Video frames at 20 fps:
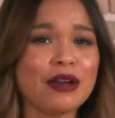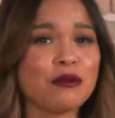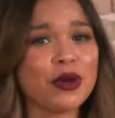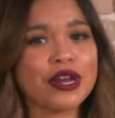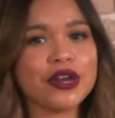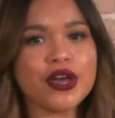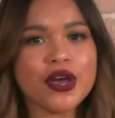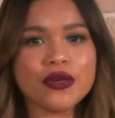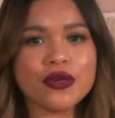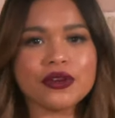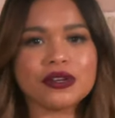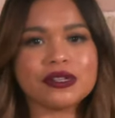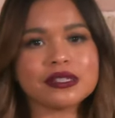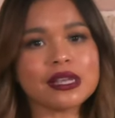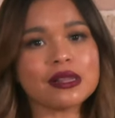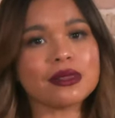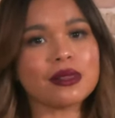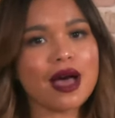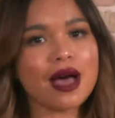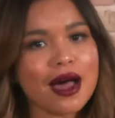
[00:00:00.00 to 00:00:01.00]
And we know
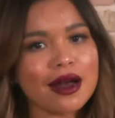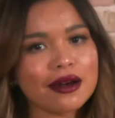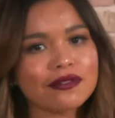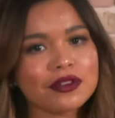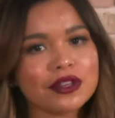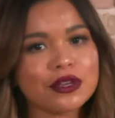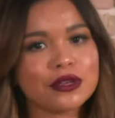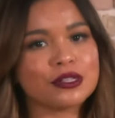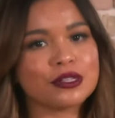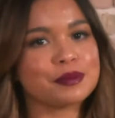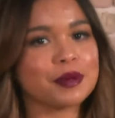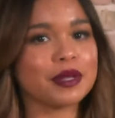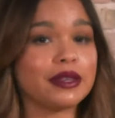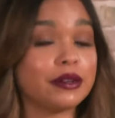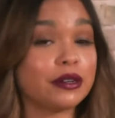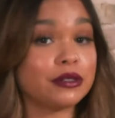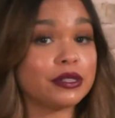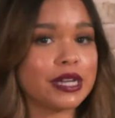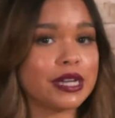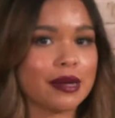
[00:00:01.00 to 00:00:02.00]
there's a lot of news, but
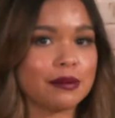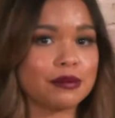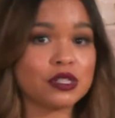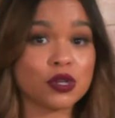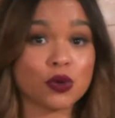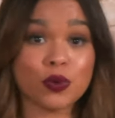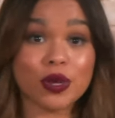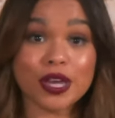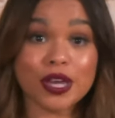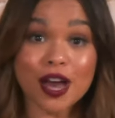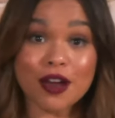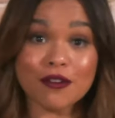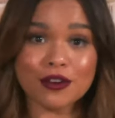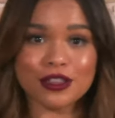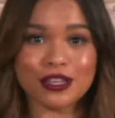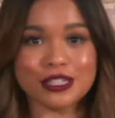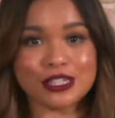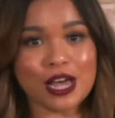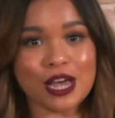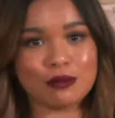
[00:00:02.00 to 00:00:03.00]
little time, so we cover
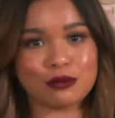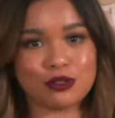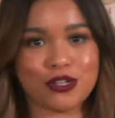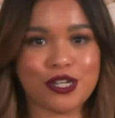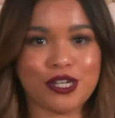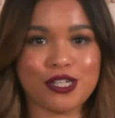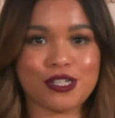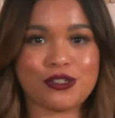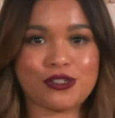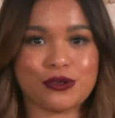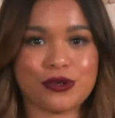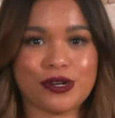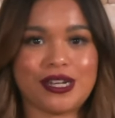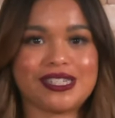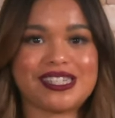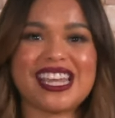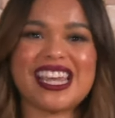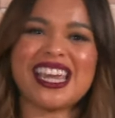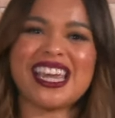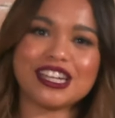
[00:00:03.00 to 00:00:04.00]
the top trending
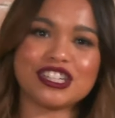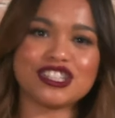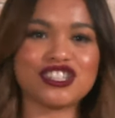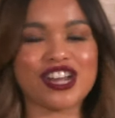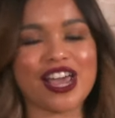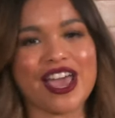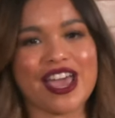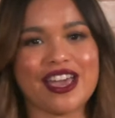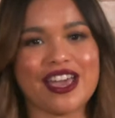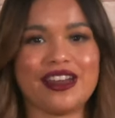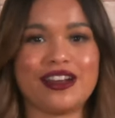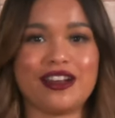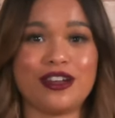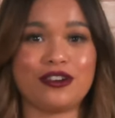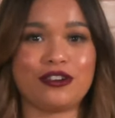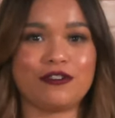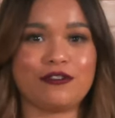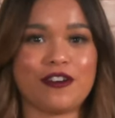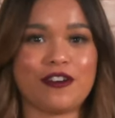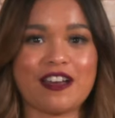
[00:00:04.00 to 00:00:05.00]
stories each day in
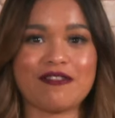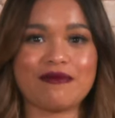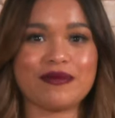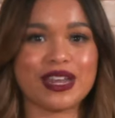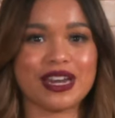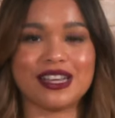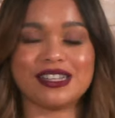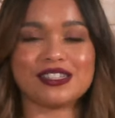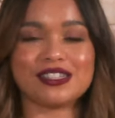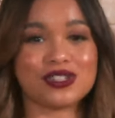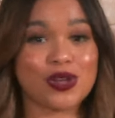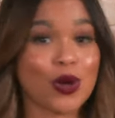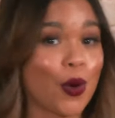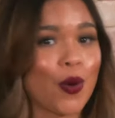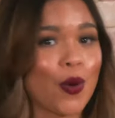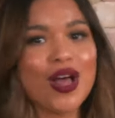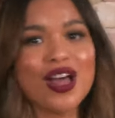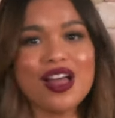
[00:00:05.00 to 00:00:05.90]
under five minutes. So